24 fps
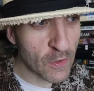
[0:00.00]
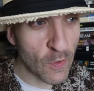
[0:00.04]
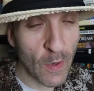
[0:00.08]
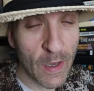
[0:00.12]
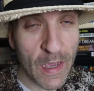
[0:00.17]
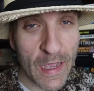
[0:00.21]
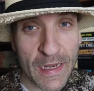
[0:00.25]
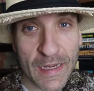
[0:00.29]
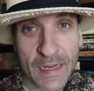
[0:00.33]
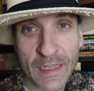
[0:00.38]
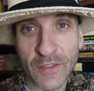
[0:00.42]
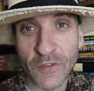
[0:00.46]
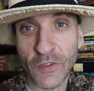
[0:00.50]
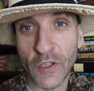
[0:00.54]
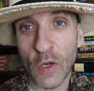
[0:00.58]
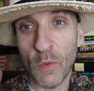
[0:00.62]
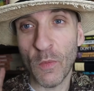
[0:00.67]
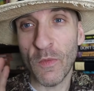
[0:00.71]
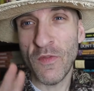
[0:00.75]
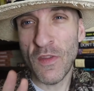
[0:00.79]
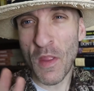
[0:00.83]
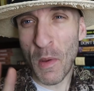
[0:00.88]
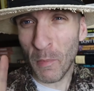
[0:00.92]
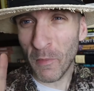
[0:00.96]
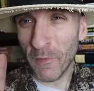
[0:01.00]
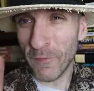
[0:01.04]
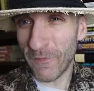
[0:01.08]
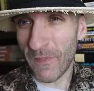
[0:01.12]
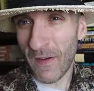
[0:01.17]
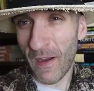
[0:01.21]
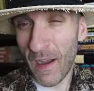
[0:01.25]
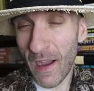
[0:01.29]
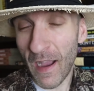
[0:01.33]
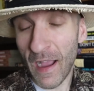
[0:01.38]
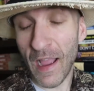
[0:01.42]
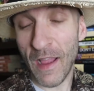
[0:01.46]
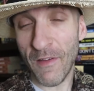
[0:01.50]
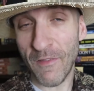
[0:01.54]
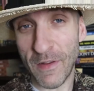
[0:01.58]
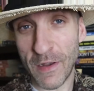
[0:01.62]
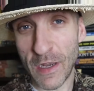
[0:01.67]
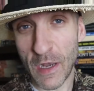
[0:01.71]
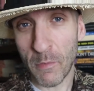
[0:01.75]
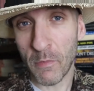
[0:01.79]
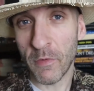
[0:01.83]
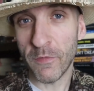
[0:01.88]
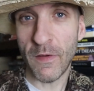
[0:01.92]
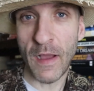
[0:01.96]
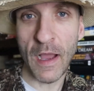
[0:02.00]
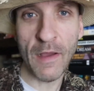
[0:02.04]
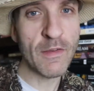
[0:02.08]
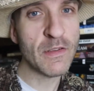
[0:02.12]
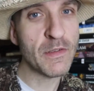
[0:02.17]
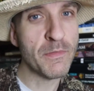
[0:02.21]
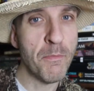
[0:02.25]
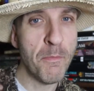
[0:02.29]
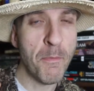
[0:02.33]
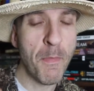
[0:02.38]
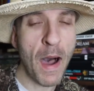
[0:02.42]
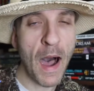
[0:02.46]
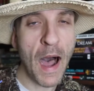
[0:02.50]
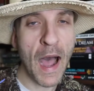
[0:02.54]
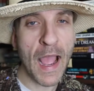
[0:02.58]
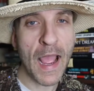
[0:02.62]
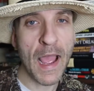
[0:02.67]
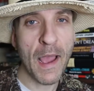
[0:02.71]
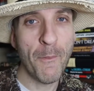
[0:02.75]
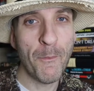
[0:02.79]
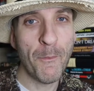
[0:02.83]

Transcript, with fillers: let's go ahead and get started with number five, and number five is my